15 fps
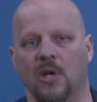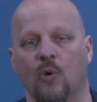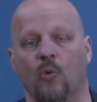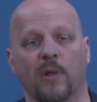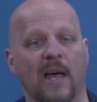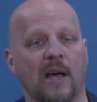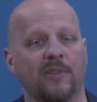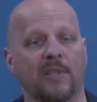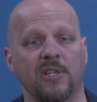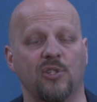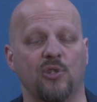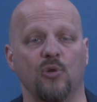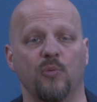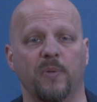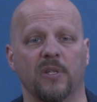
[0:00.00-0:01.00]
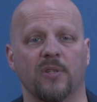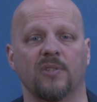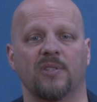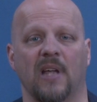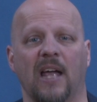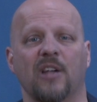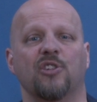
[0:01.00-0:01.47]
Without these 2
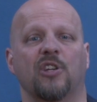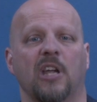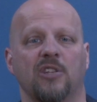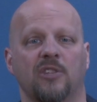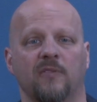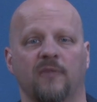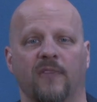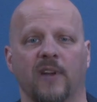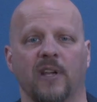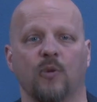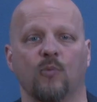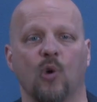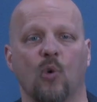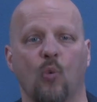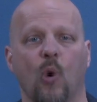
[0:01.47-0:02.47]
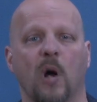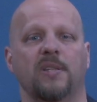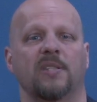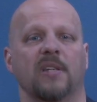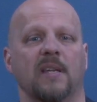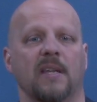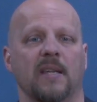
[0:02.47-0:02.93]
bills, education funding will
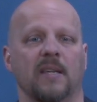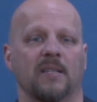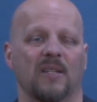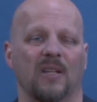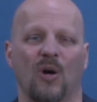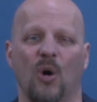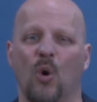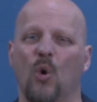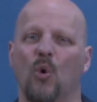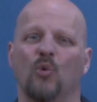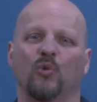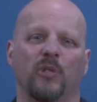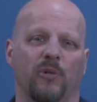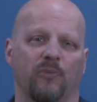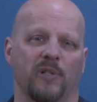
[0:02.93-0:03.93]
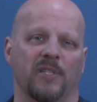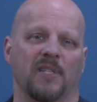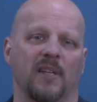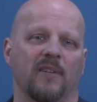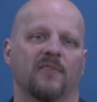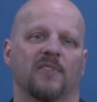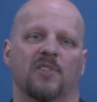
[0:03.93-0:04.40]
once again only
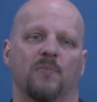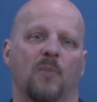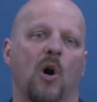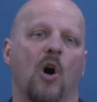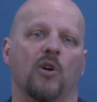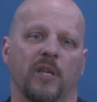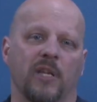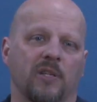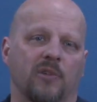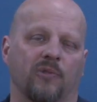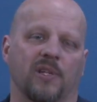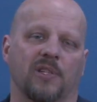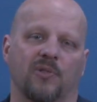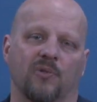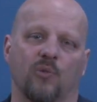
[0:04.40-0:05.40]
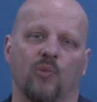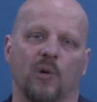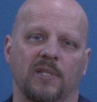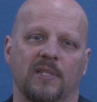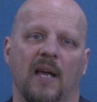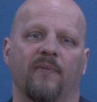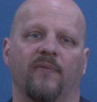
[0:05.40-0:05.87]
receive a small increase through
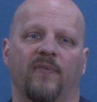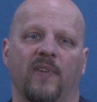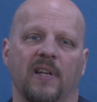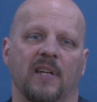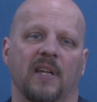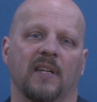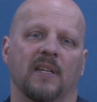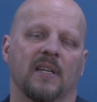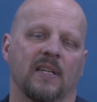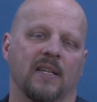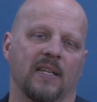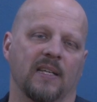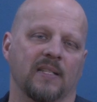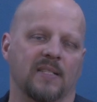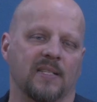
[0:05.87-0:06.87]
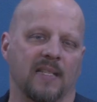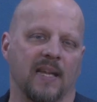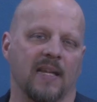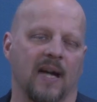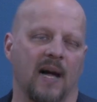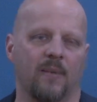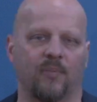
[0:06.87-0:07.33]
one-time funding in the
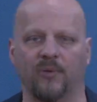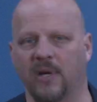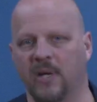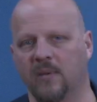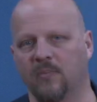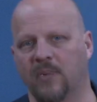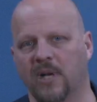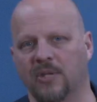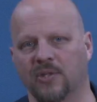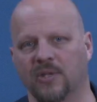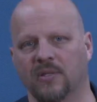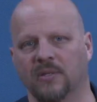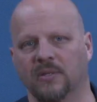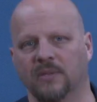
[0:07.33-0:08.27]
state operating budget.